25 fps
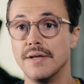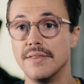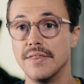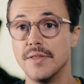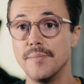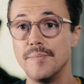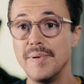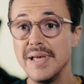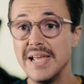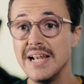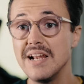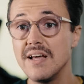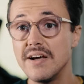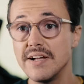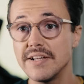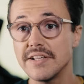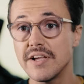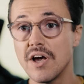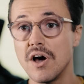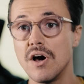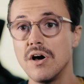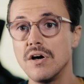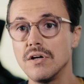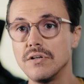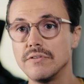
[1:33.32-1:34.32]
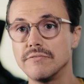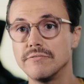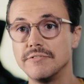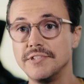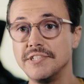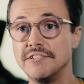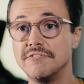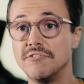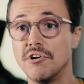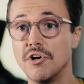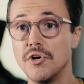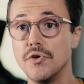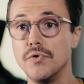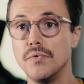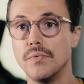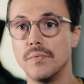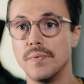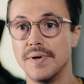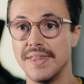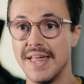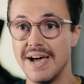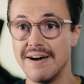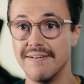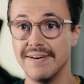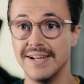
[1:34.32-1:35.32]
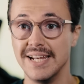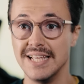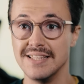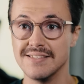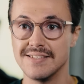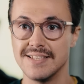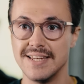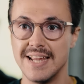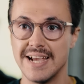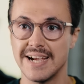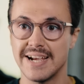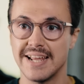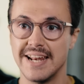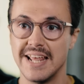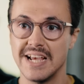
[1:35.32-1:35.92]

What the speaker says: The Beeline can't reroute without an internet